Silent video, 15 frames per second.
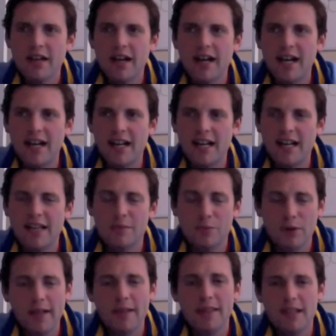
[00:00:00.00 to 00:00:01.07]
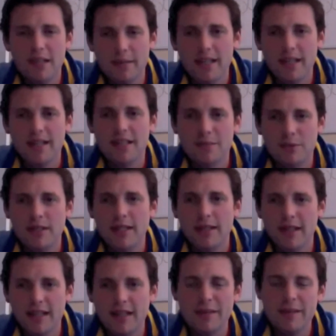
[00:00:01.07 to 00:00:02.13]
The more I think about it, the more I
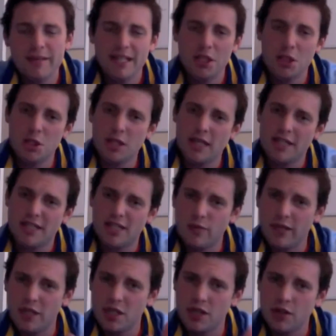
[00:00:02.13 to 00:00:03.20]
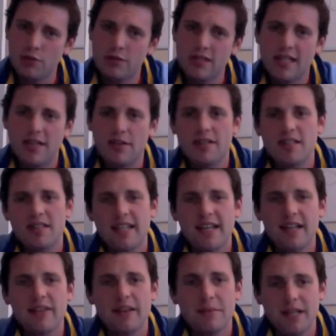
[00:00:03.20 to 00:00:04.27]
think maybe I switched Oaktown in
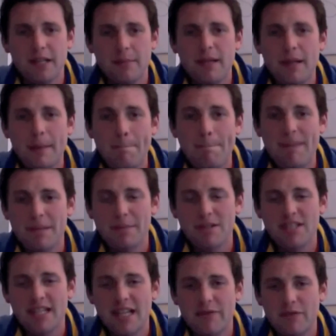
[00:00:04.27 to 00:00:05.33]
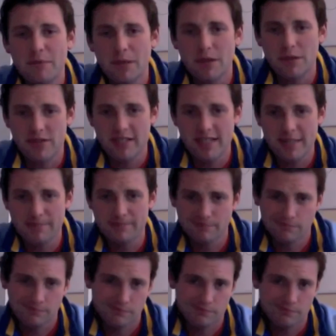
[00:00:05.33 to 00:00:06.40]
Seattle. That might have been a big mistake for Balls Deep.
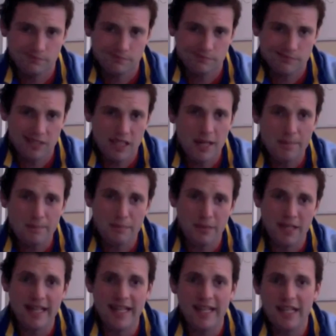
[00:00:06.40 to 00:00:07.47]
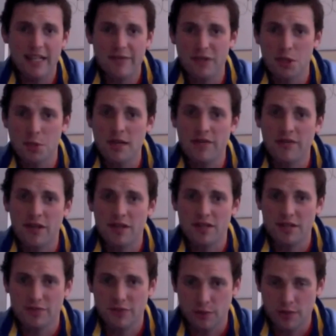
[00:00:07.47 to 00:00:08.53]
But hey, if a tree falls
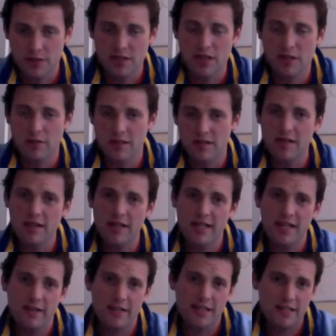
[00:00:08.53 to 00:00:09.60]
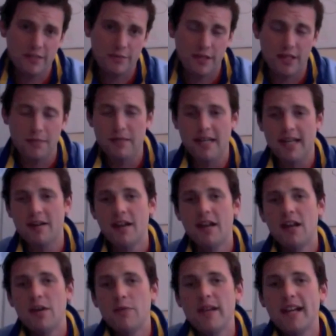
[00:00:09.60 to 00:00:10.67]
in the forest and no one's there to hear it, does it really matter?
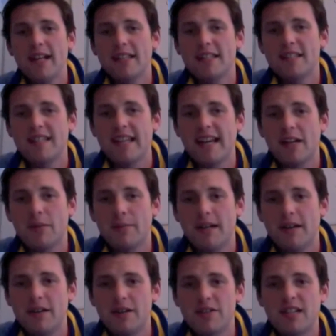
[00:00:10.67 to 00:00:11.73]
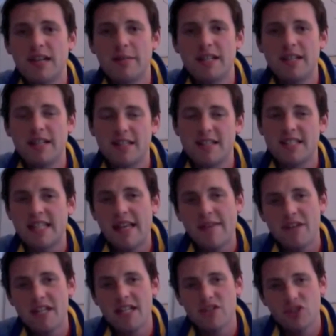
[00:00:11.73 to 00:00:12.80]
We got the Seattle Mariners coming in at
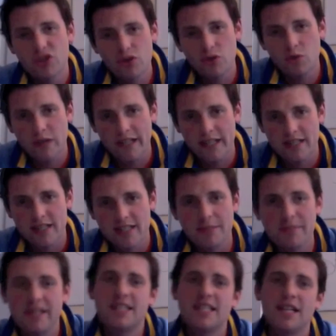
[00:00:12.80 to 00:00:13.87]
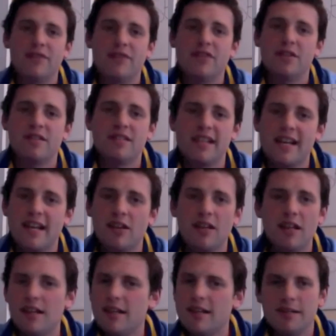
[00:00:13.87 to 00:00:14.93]
72 wins. It's going to be a tough year in Seattle,
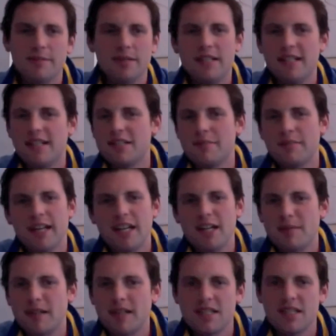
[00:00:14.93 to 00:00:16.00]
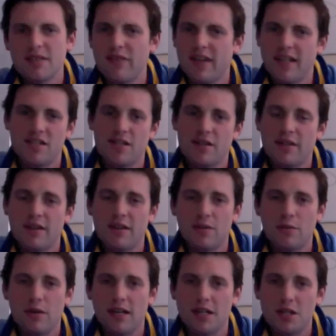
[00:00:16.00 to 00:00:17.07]
but it doesn't matter because the fans aren't there to
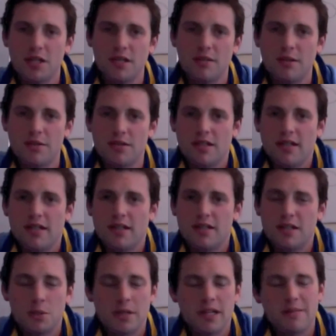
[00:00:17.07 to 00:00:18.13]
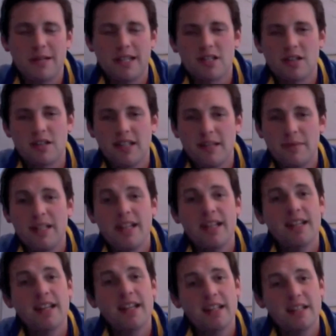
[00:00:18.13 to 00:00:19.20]
watch. They're mostly there to drink Mike's Hard
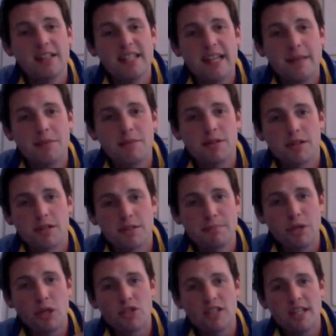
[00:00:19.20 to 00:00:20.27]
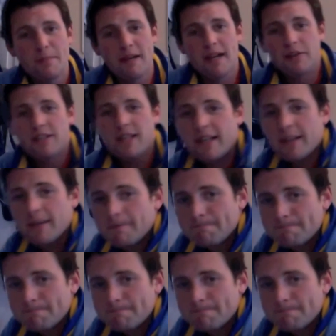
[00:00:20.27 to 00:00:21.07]
Lemonade and eat salmon burgers. Balls Deep out. Thank you.